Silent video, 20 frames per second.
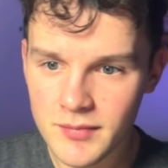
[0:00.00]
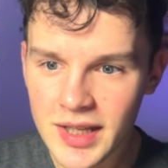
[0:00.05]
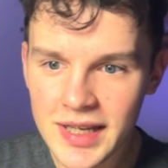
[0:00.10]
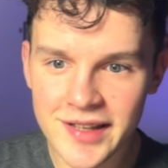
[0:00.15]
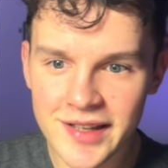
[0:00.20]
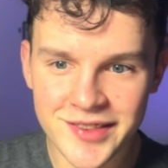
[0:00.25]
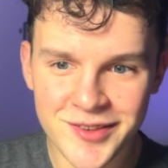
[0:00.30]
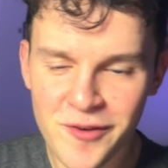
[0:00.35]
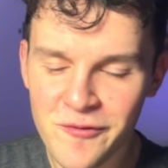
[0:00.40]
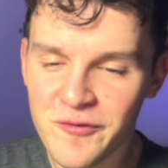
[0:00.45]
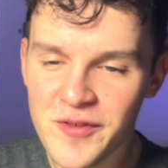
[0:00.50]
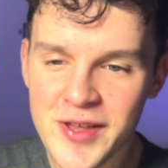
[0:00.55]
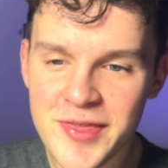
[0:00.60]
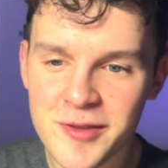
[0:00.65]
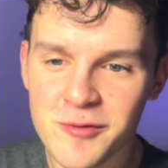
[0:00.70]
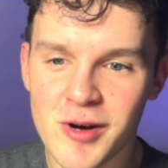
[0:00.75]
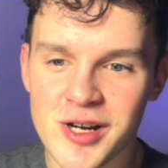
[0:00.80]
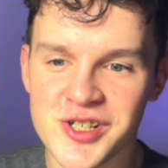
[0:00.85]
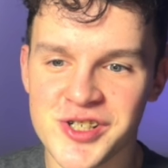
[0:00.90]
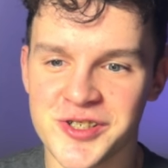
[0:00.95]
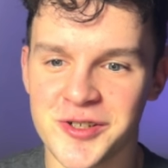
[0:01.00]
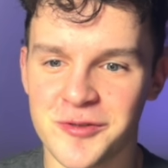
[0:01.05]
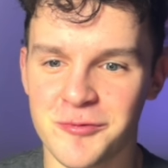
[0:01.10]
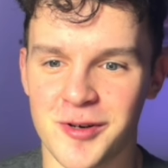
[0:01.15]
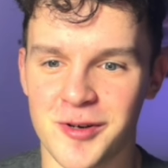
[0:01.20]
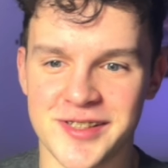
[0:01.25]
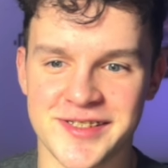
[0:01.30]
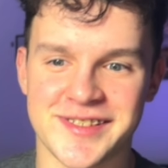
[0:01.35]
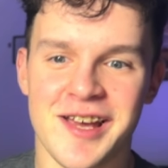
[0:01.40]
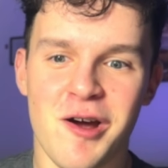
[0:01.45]
the fifth question
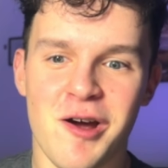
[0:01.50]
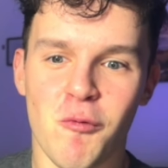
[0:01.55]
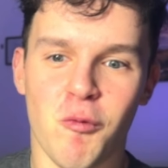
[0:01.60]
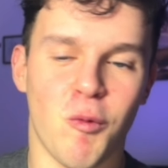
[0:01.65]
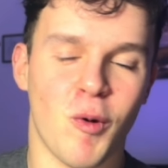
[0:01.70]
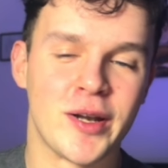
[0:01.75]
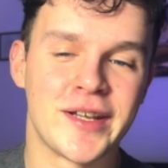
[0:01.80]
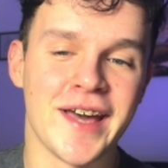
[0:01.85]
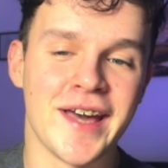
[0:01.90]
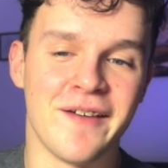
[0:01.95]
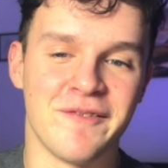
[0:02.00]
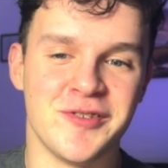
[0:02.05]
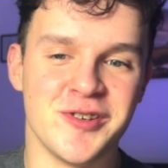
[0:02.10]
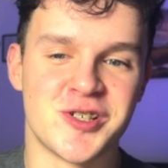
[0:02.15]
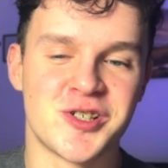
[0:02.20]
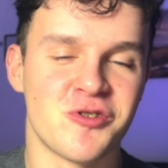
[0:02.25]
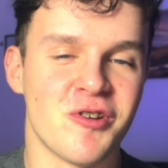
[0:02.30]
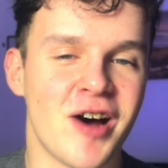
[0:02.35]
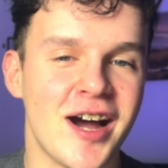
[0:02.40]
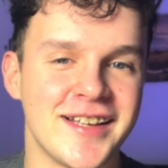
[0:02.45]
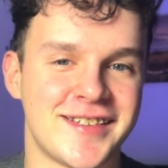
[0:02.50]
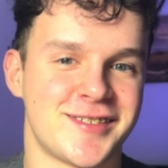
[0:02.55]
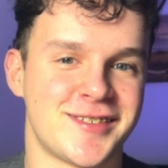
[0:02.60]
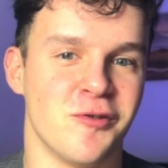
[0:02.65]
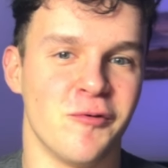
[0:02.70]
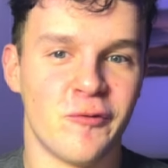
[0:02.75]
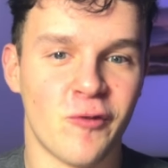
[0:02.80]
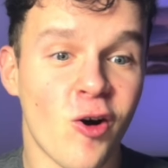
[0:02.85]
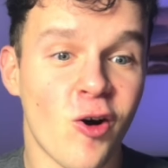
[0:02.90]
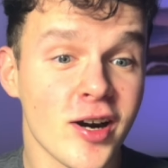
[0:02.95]
was, what have you tried
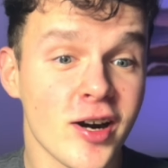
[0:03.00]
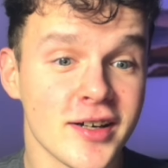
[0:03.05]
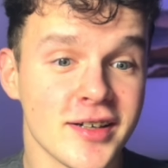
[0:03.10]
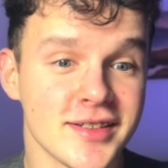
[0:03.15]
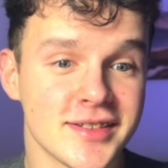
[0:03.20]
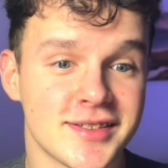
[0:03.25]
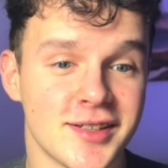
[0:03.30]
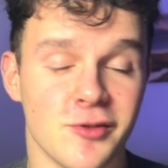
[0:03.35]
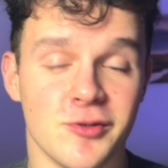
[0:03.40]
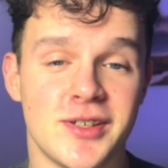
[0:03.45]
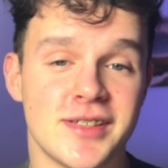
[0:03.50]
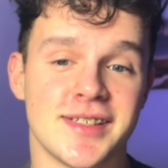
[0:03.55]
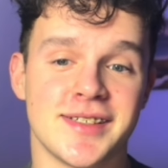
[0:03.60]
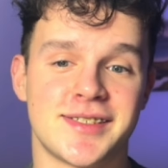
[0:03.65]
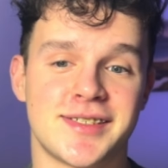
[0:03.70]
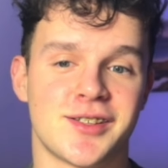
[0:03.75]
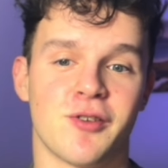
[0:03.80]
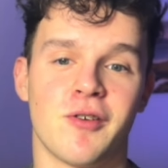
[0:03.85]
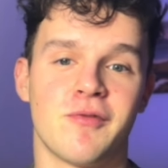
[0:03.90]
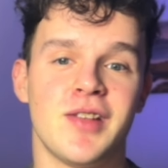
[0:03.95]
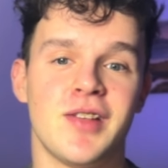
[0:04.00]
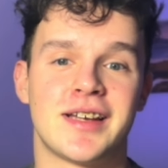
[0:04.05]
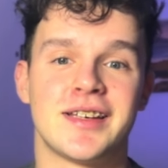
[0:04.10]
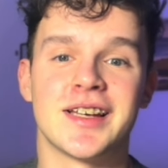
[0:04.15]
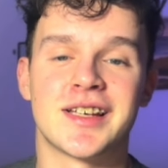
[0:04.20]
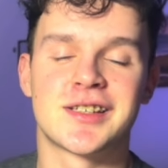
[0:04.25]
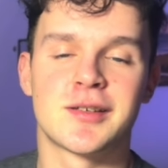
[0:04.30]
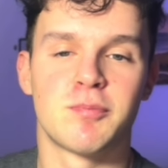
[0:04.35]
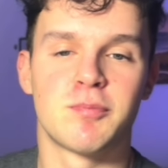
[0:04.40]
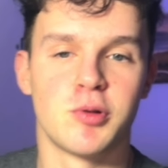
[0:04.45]
so far? So this is sort of
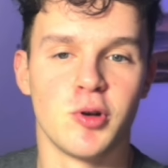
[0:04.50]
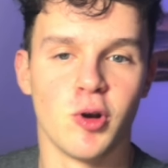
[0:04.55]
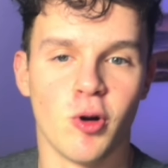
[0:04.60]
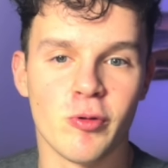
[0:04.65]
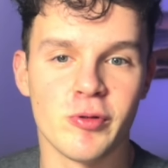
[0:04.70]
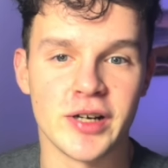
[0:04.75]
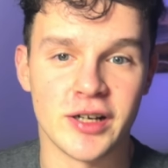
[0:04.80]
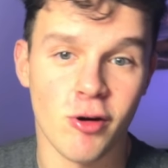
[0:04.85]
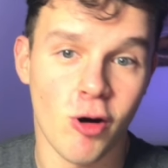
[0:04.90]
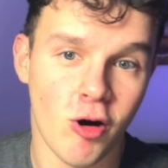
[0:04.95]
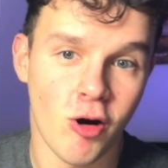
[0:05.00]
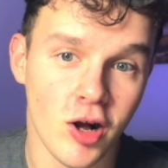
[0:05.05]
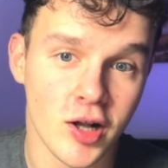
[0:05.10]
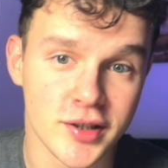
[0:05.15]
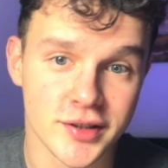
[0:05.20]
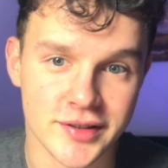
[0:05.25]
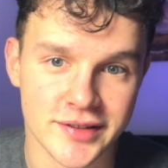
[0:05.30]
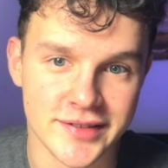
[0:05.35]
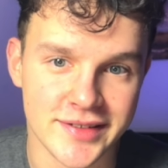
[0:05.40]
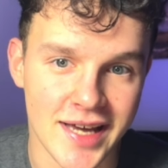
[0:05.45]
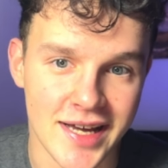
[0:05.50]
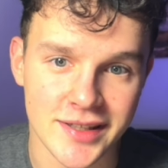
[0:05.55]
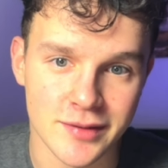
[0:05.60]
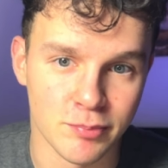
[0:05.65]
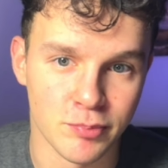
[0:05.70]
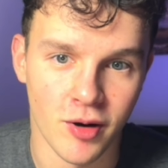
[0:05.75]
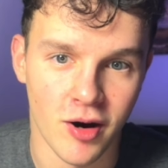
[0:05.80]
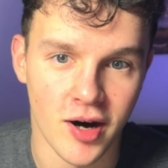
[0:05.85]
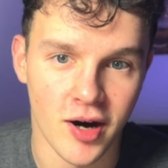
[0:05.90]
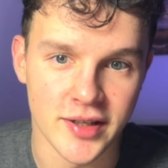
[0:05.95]
like exploring all the
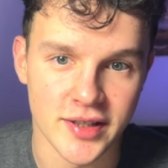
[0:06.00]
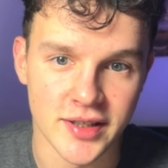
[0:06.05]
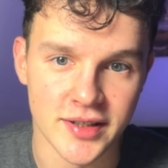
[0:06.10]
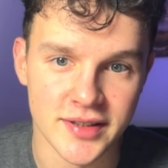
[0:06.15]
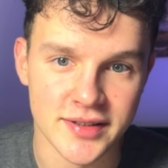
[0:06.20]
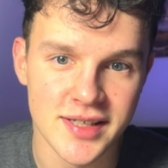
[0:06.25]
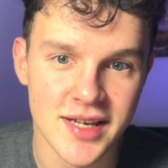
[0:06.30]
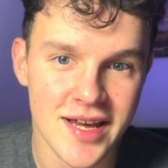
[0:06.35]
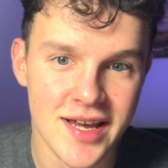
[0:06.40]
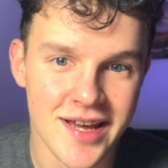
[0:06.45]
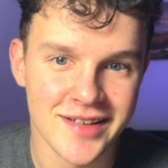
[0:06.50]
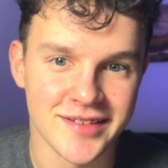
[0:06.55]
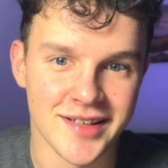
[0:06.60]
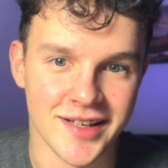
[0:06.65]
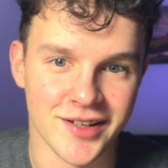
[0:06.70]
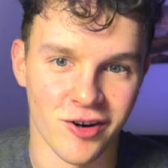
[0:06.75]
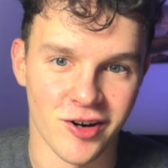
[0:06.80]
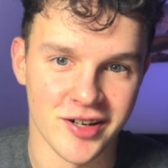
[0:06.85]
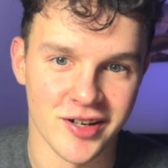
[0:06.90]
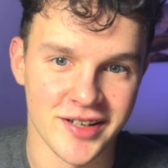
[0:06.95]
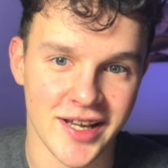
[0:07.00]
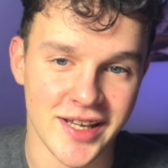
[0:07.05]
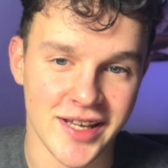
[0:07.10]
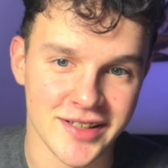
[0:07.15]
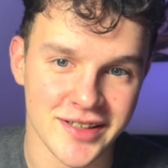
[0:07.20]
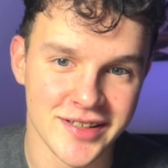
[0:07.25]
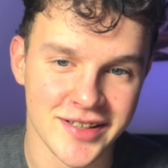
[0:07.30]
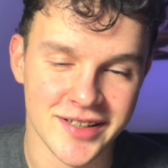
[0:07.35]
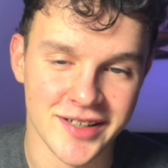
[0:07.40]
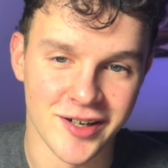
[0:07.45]
dead bodies that are
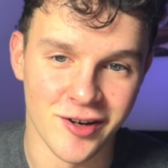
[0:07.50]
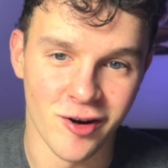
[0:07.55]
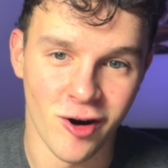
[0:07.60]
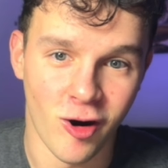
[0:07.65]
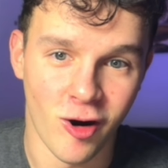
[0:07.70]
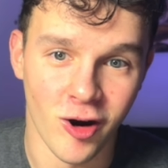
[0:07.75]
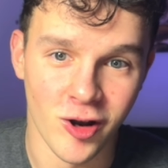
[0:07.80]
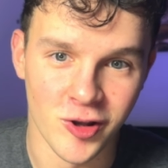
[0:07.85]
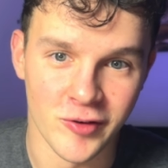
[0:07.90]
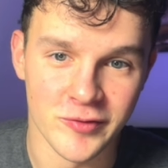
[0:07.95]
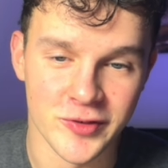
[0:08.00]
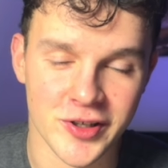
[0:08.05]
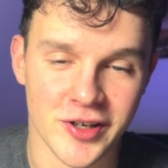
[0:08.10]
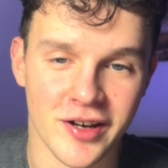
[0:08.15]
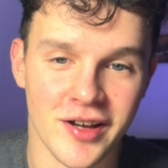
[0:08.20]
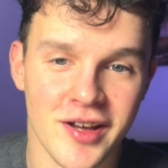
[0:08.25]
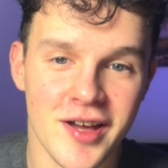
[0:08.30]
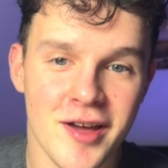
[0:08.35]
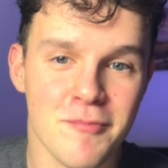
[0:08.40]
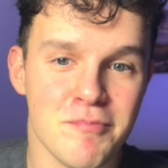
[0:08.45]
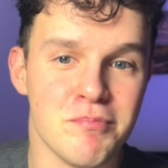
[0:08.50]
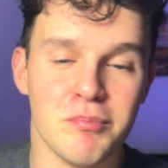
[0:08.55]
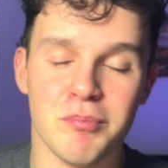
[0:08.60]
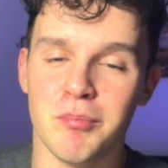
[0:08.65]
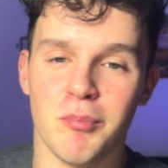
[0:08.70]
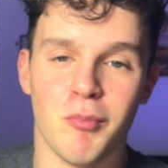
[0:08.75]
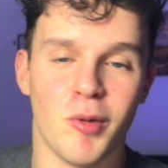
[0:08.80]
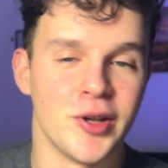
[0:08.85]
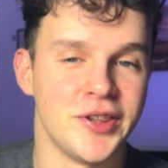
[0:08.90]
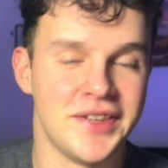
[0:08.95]
laying here, all of the
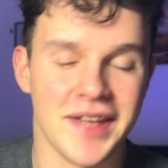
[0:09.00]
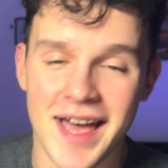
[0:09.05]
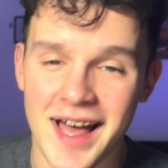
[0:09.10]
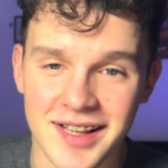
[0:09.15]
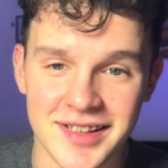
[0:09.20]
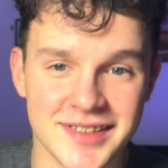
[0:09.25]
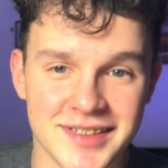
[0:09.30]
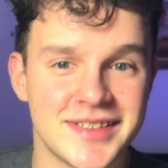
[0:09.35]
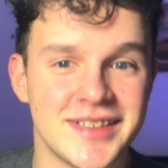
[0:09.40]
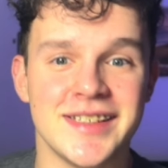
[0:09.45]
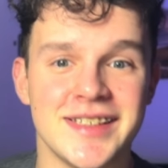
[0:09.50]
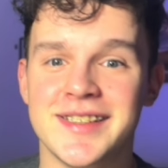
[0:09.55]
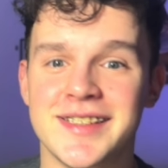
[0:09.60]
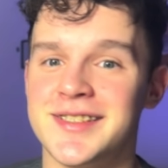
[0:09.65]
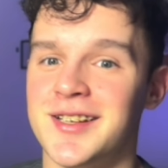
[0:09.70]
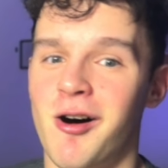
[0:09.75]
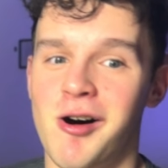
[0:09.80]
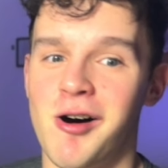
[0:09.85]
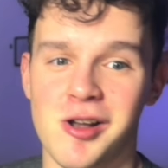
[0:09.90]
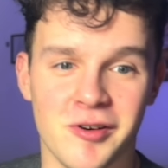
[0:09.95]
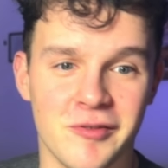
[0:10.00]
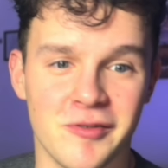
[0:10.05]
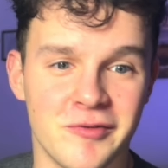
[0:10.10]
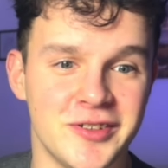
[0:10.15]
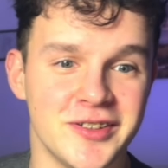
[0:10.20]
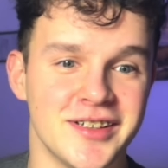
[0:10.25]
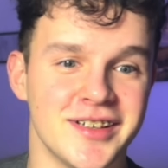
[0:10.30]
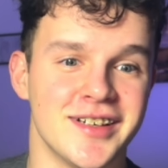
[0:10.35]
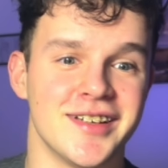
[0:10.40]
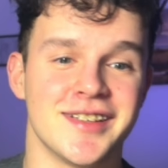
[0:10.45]
modalities, all of
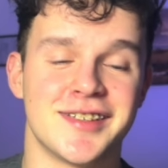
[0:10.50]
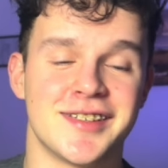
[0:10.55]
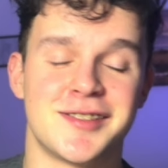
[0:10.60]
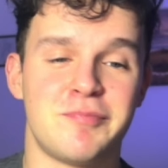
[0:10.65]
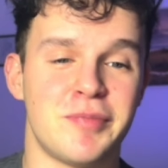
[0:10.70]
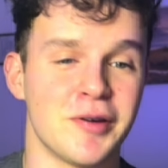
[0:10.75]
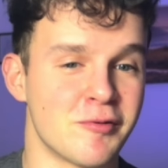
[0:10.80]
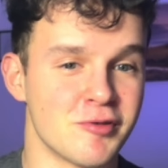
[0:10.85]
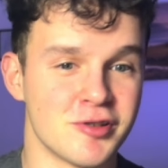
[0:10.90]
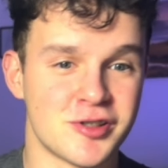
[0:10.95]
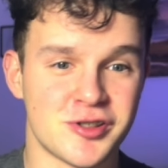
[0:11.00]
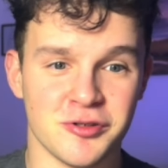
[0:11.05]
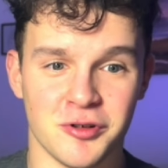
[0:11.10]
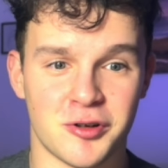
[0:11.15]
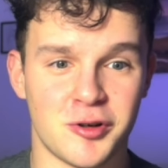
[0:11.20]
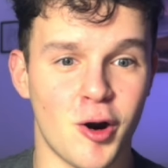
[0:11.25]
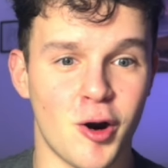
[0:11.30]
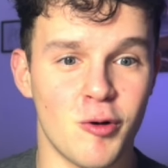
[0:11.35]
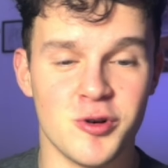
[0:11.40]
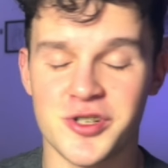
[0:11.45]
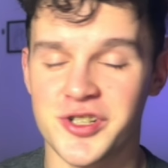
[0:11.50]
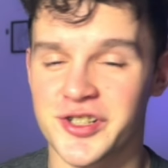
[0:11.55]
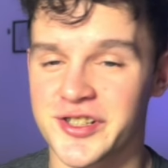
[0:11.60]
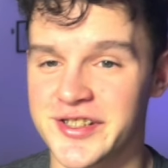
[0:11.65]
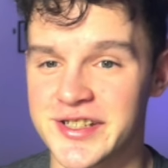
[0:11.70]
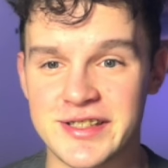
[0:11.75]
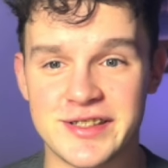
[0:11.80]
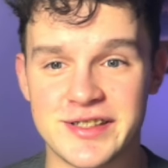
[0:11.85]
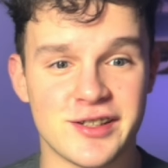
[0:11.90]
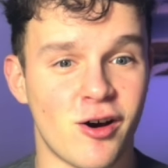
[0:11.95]
the spiritual
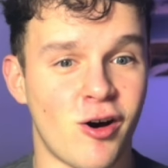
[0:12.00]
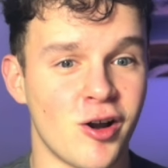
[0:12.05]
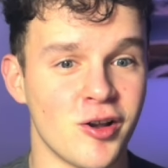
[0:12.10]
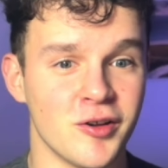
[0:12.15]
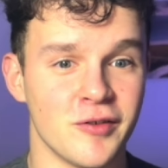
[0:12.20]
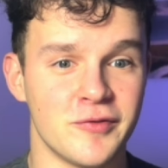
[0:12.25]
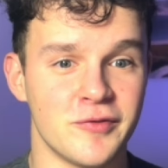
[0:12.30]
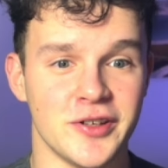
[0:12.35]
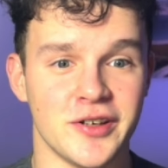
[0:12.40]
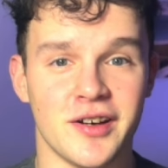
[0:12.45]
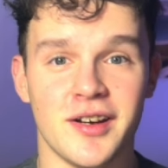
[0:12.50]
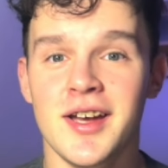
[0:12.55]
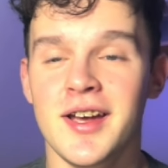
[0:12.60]
coaches, all of the